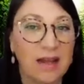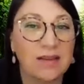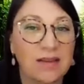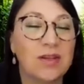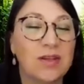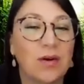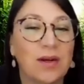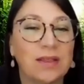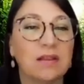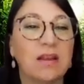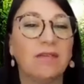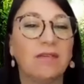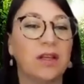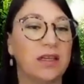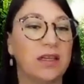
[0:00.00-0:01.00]
And so it's
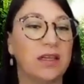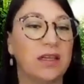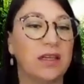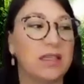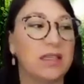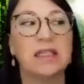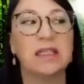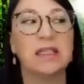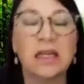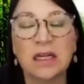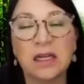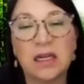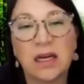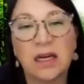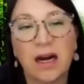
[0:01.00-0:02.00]
lovely to
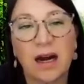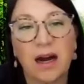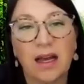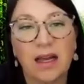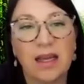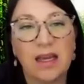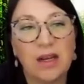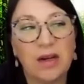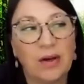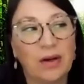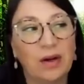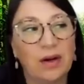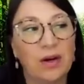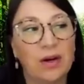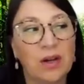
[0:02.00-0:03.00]
see
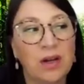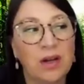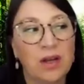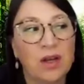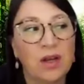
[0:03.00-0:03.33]
here